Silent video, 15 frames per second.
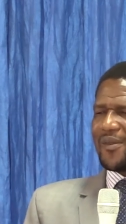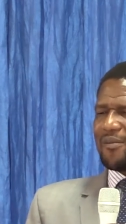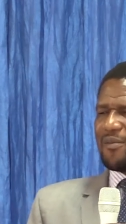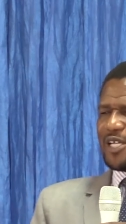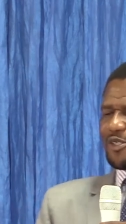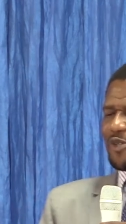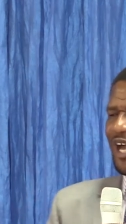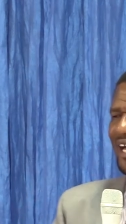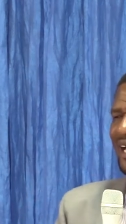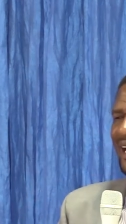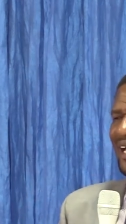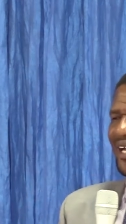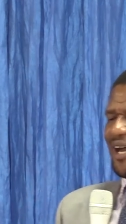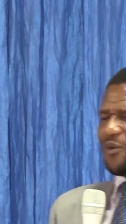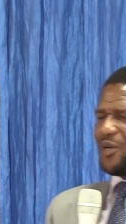bese
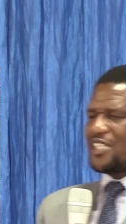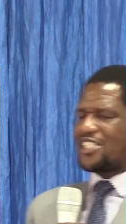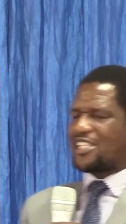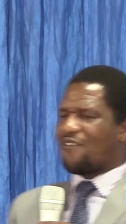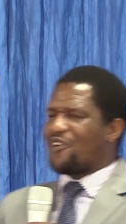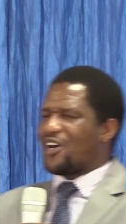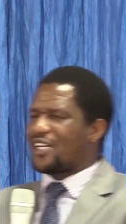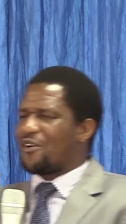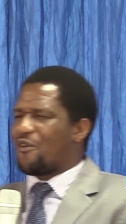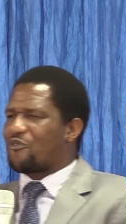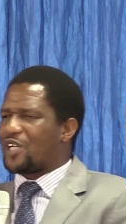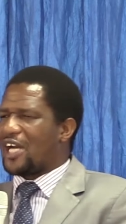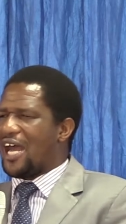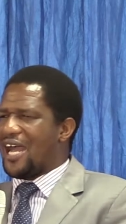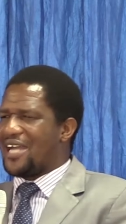uyangena kule suffering
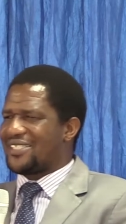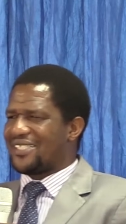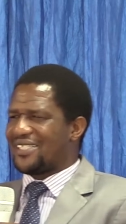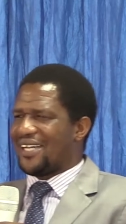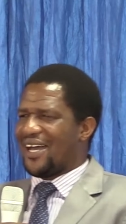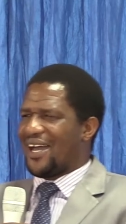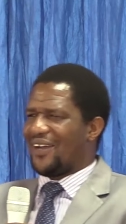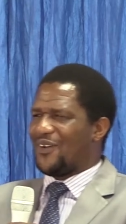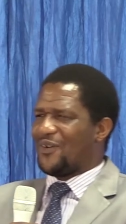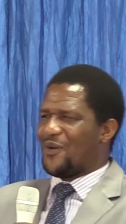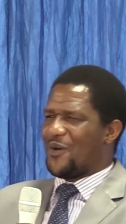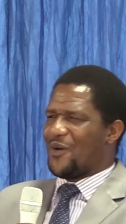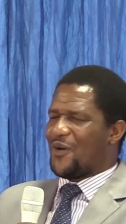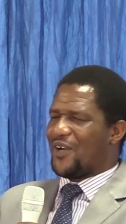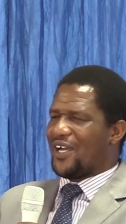of Christ.
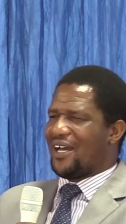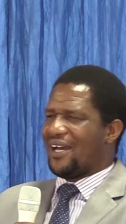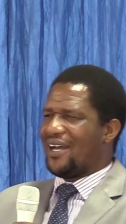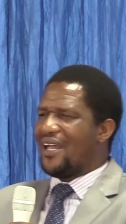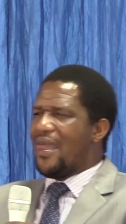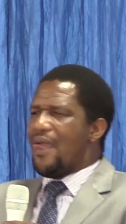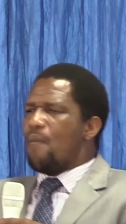Hallelujah.